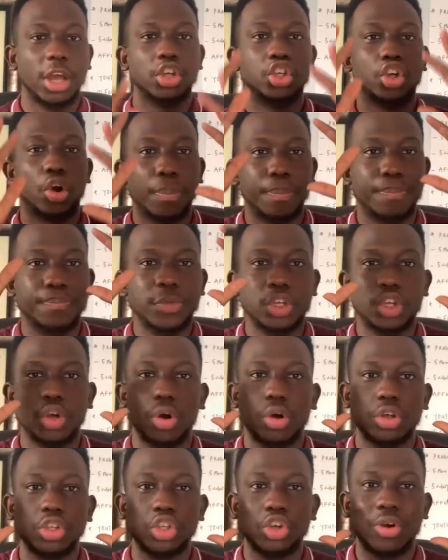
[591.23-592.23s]

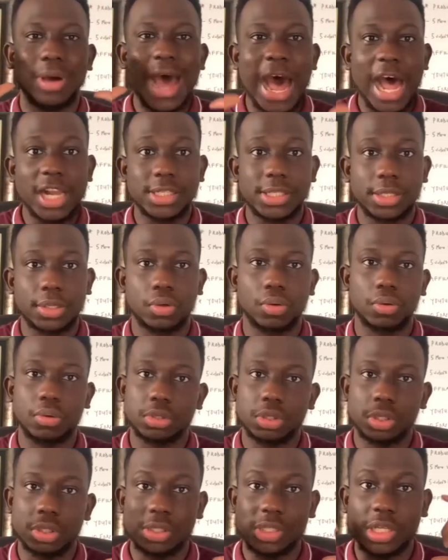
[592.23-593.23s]
your
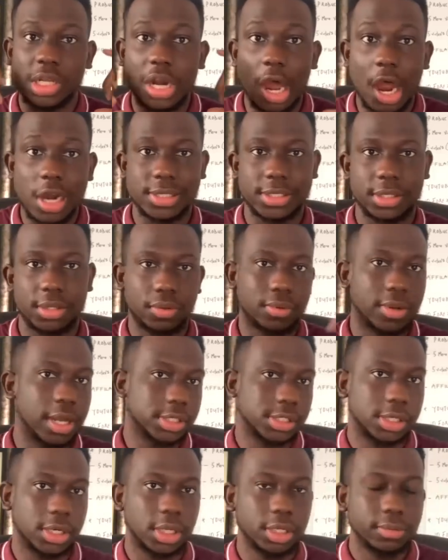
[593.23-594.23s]
article, it's an article
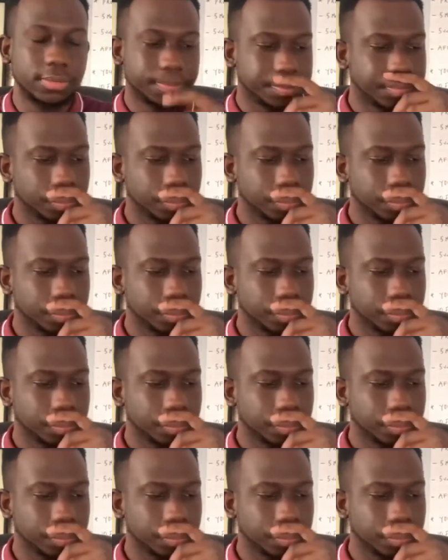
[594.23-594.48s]
actually,